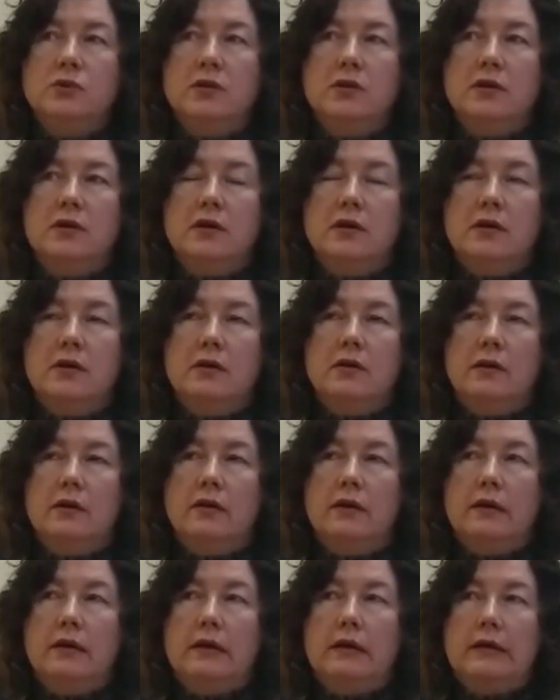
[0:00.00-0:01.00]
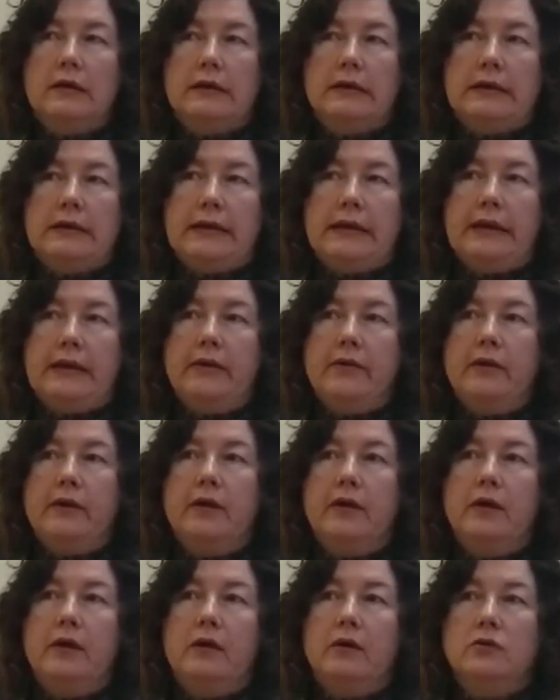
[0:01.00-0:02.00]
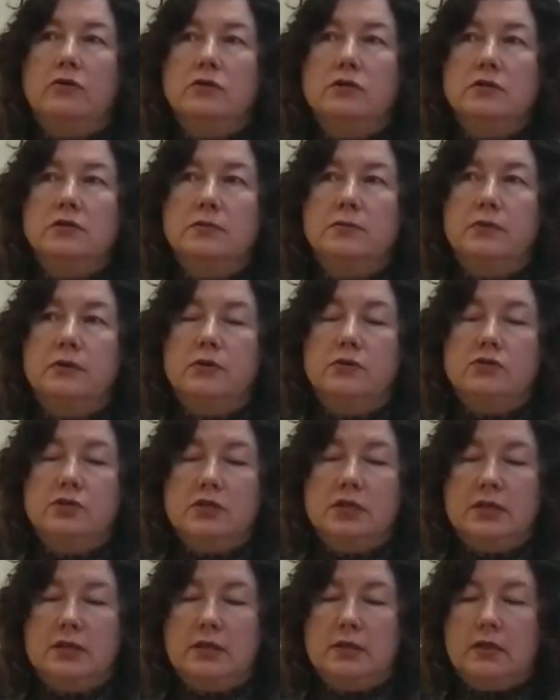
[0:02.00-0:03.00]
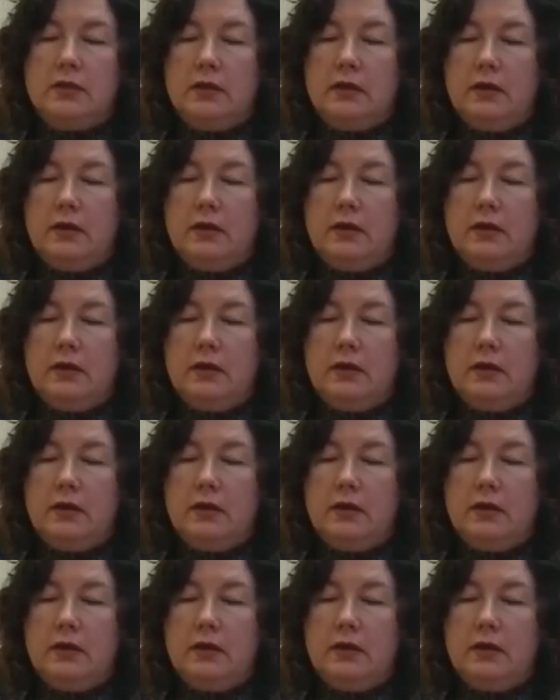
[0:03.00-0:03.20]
we are carrying out the project